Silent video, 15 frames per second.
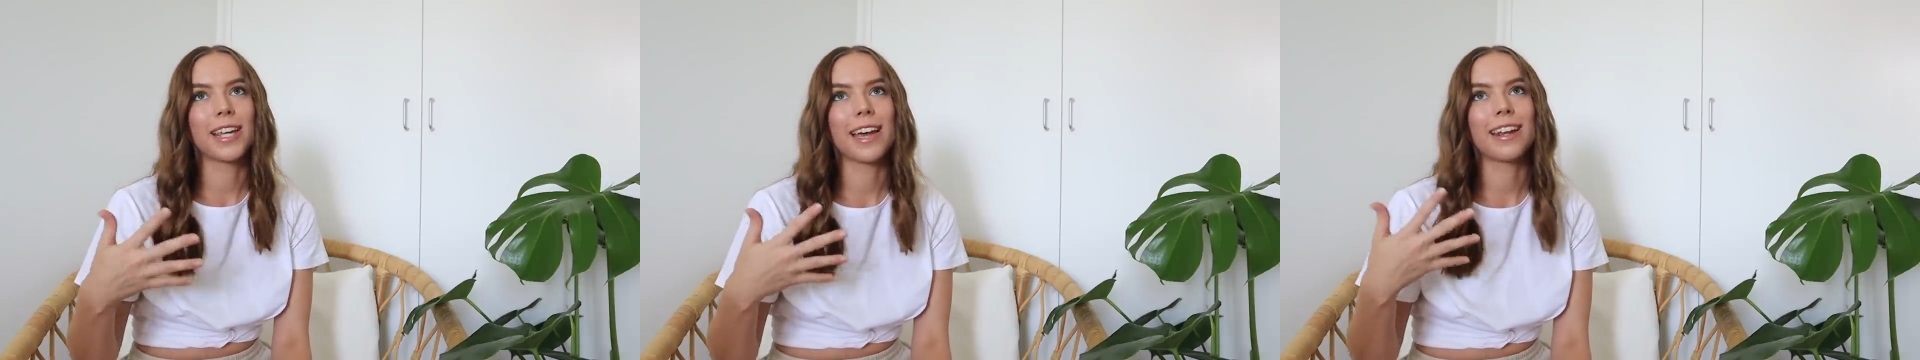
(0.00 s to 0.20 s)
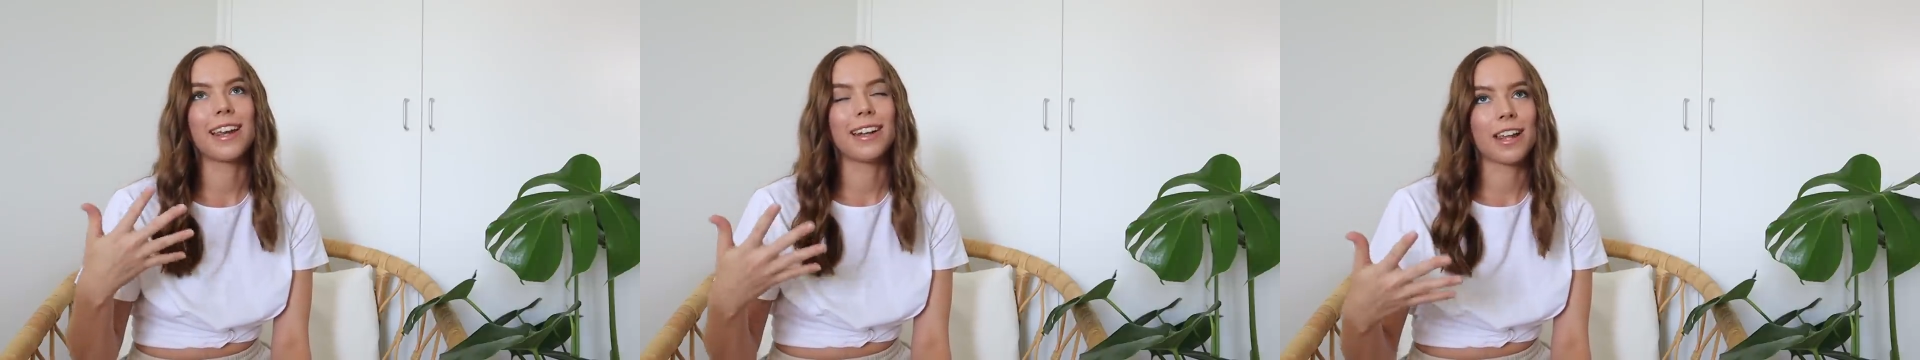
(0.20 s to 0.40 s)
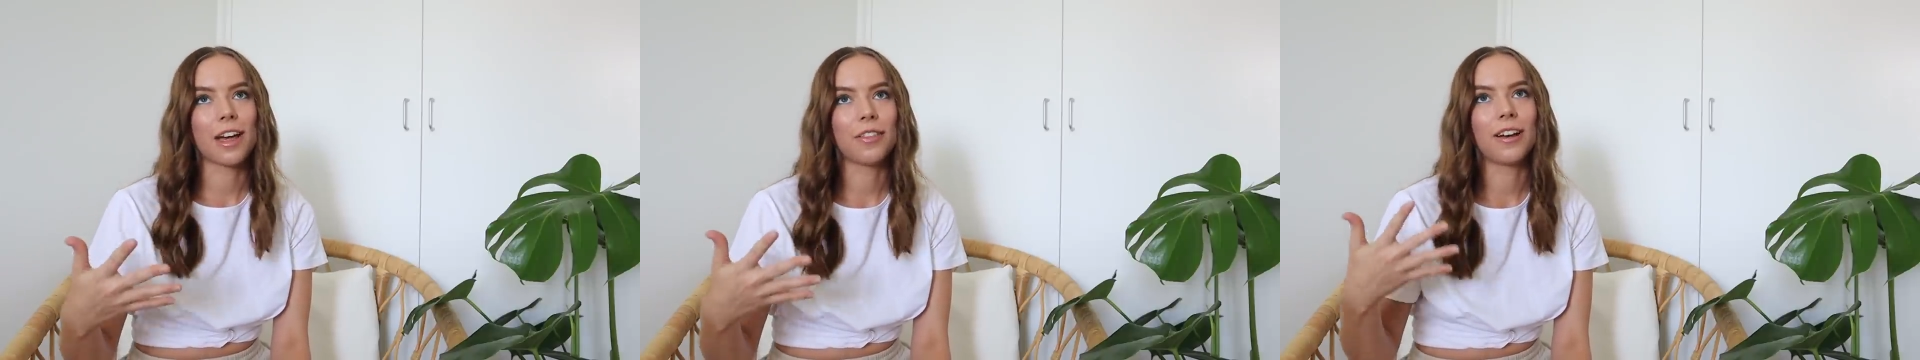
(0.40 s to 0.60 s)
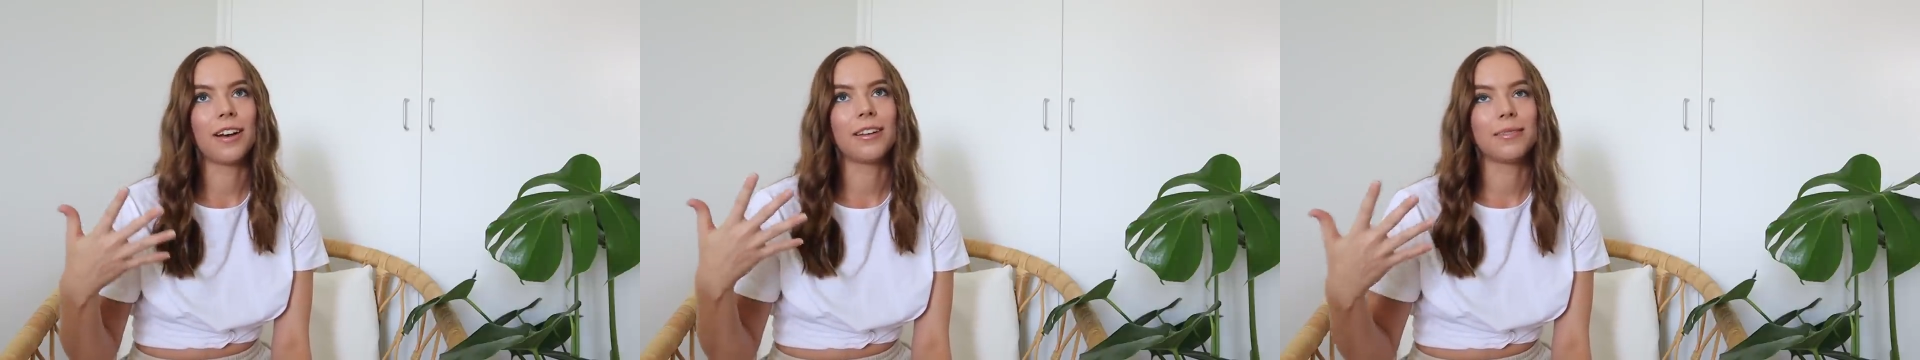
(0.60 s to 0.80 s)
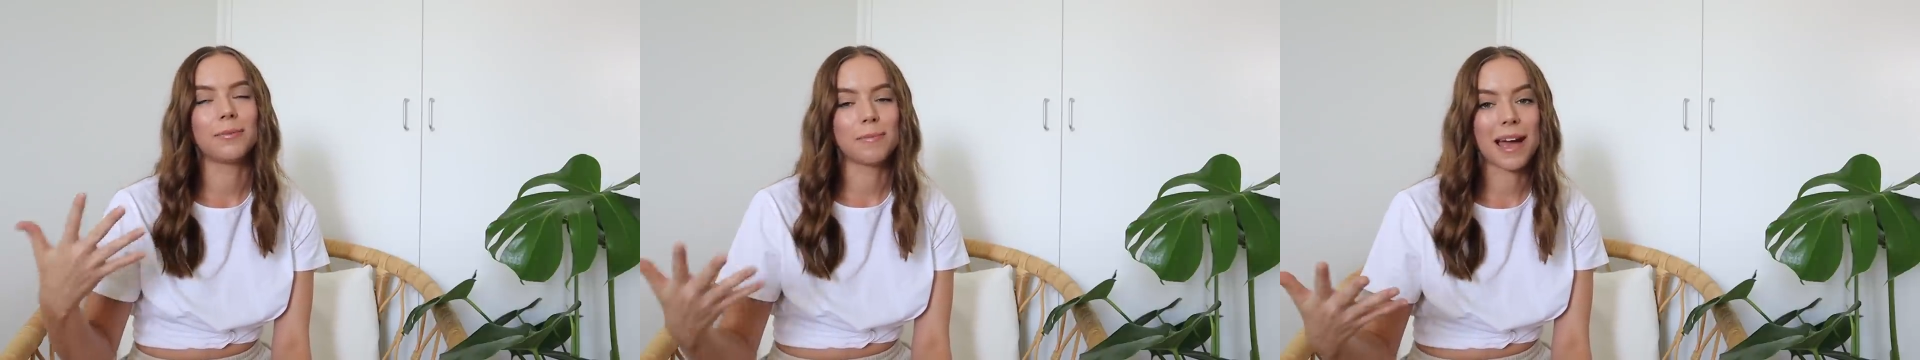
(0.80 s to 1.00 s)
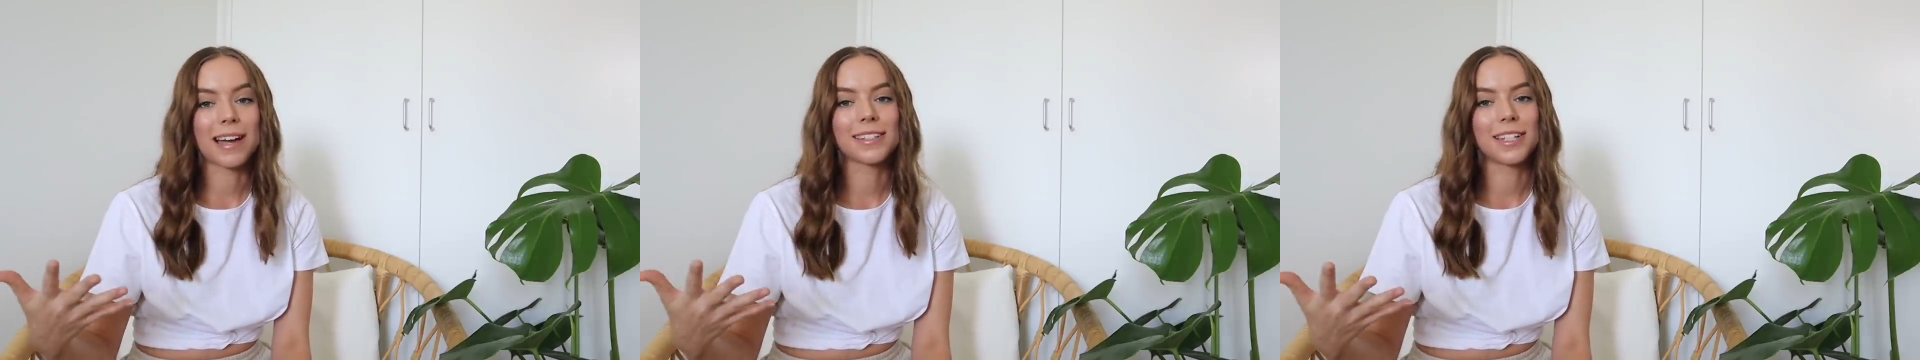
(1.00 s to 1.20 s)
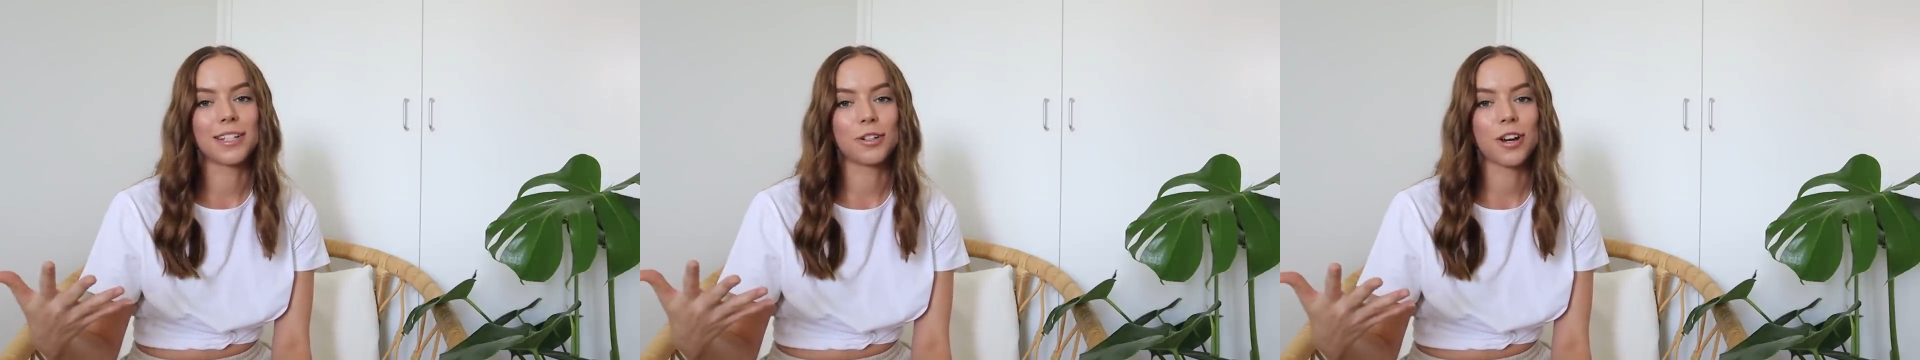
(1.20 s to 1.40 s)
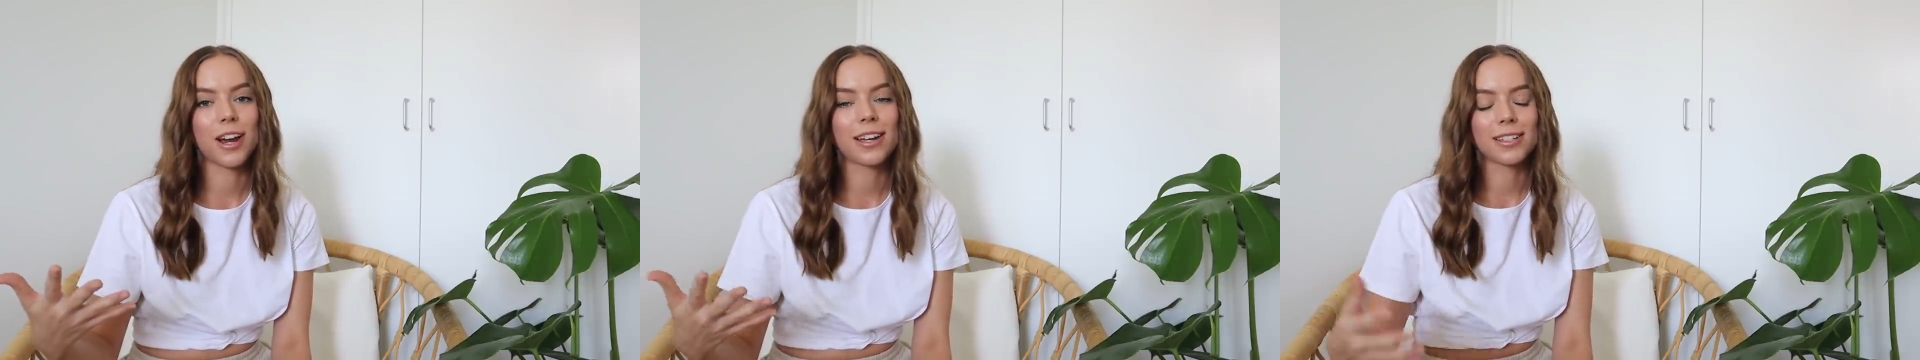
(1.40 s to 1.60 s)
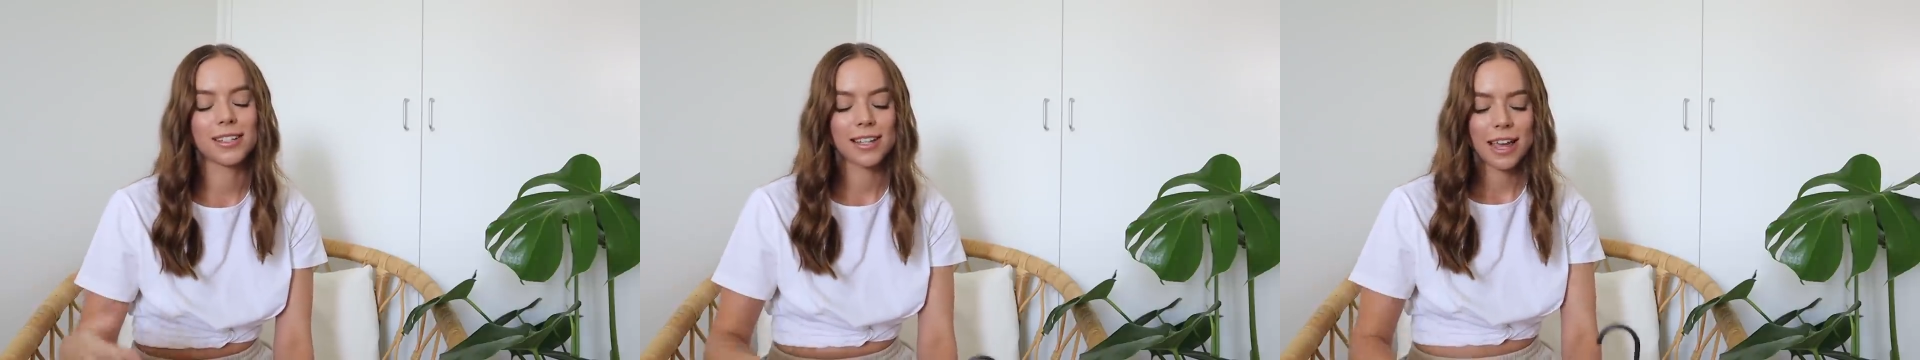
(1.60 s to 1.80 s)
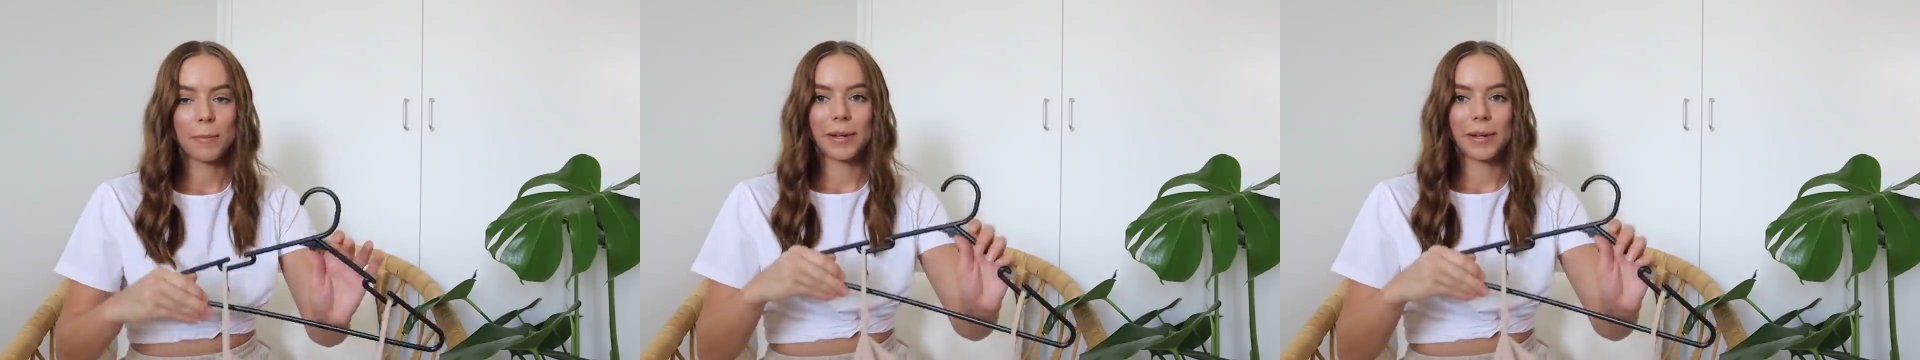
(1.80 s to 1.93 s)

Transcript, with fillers: yet another maxi dress.